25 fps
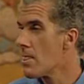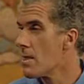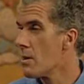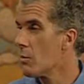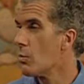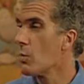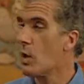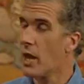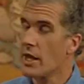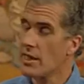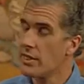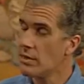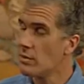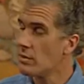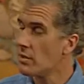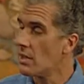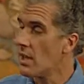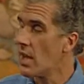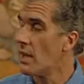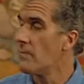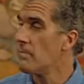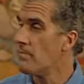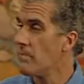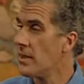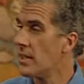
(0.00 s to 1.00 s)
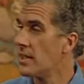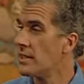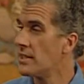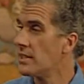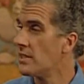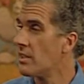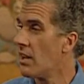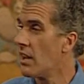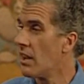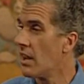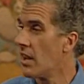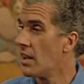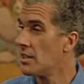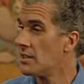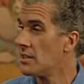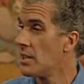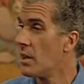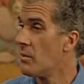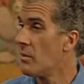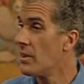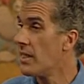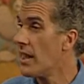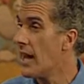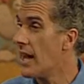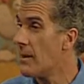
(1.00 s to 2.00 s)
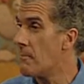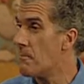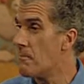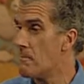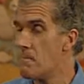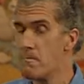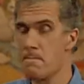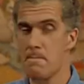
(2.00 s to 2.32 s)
Well, I thought I'll start with that.